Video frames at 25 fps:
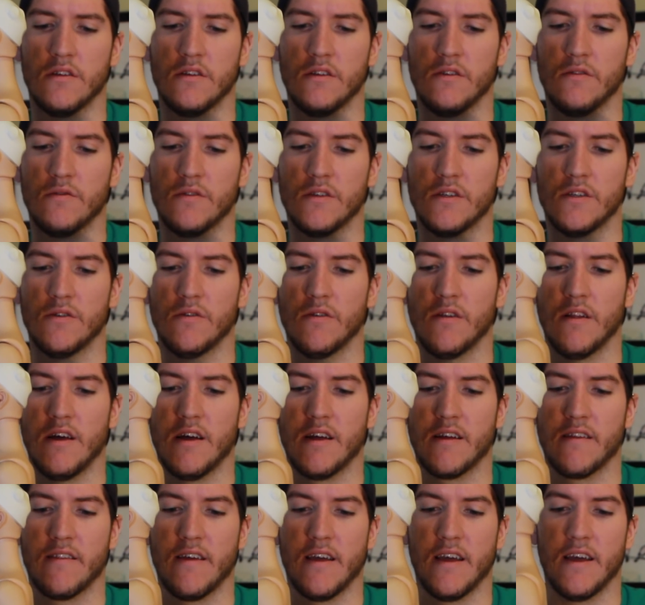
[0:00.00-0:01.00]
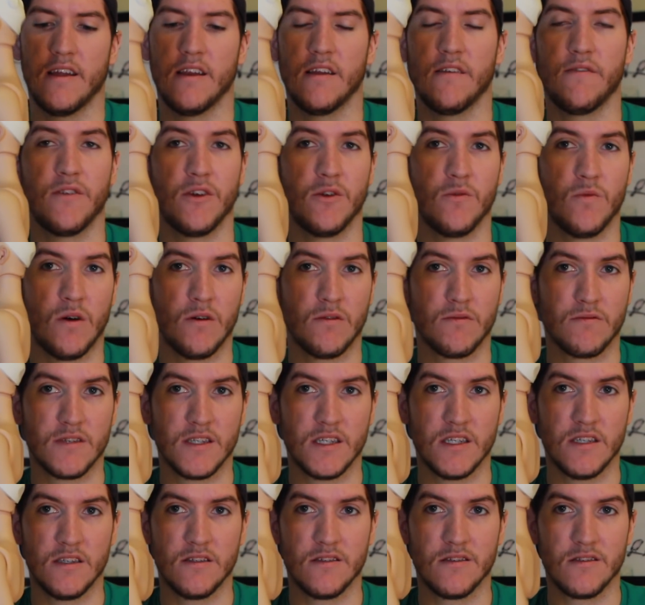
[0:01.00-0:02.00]
it like that if you want
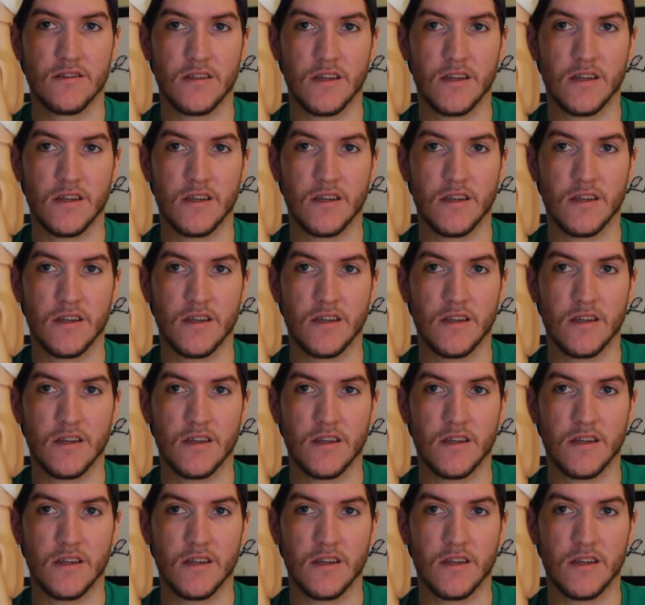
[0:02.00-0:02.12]
to.